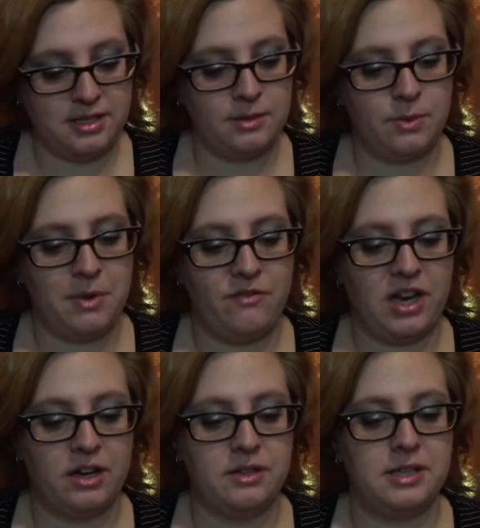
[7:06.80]
this is with my
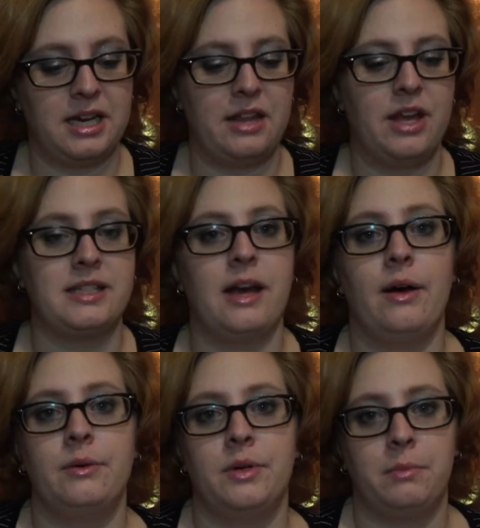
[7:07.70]
fingers. Again, that's how
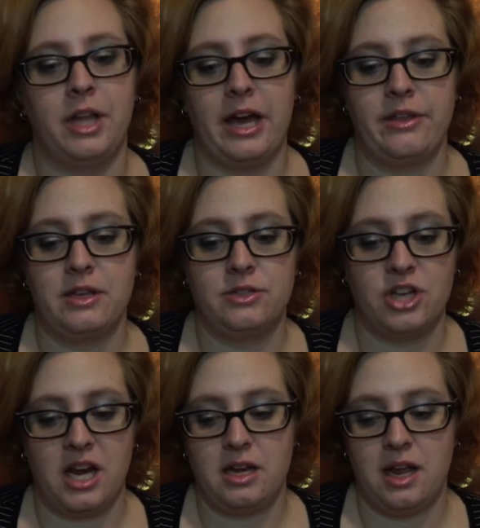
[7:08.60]
I would apply this
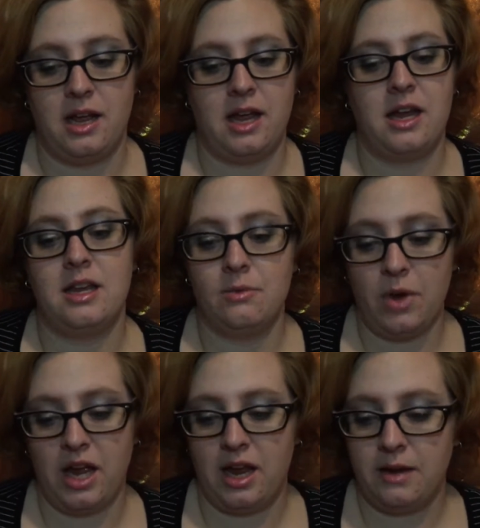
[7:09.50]
shade
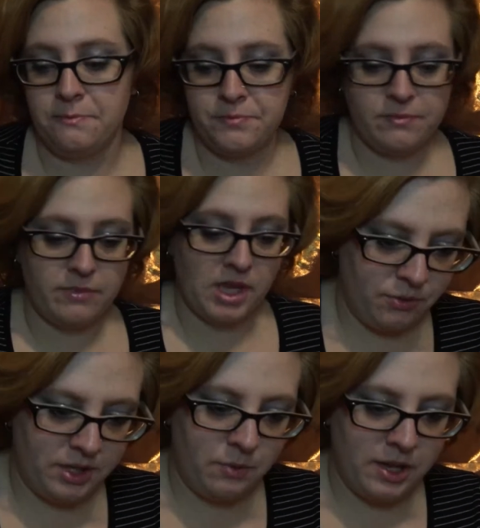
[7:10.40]
anyway. The
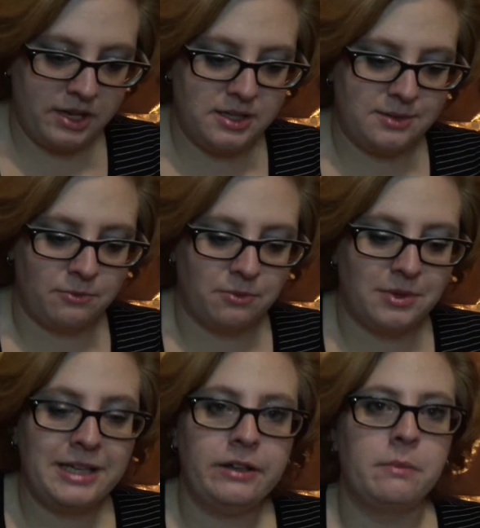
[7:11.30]
only one that doesn't
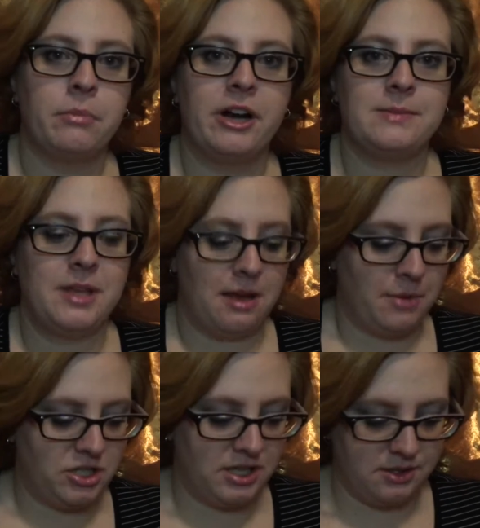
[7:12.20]
really impress me that
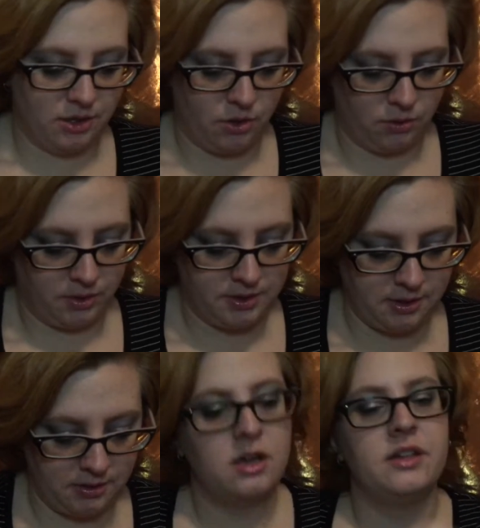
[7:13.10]
much is the gold.
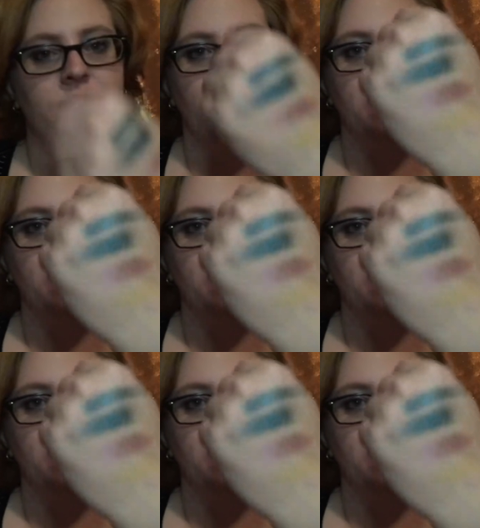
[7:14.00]
So